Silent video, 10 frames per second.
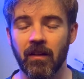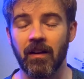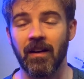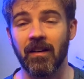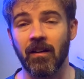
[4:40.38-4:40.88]

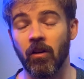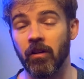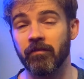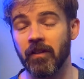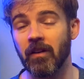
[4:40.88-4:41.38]

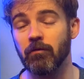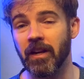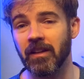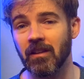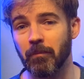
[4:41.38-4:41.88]
on a very
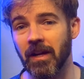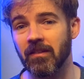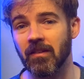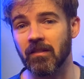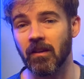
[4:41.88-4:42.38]
regular
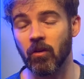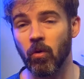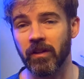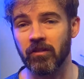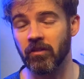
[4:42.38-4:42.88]
basis
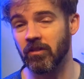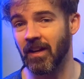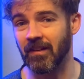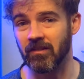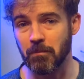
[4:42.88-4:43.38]
according to your
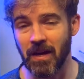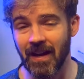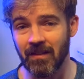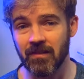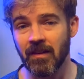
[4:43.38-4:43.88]
tank's
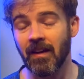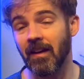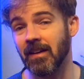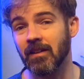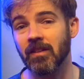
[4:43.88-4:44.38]
demands
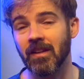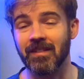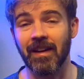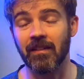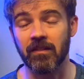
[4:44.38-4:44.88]
and even the
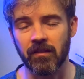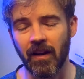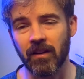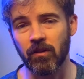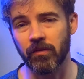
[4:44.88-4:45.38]
daily
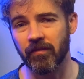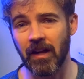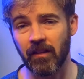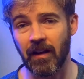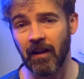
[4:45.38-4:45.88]
cycles of
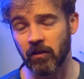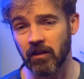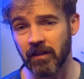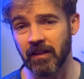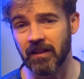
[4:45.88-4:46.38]

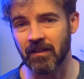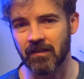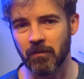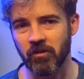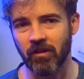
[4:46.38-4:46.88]
alkalinity
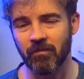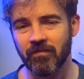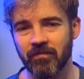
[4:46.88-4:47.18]
consumption.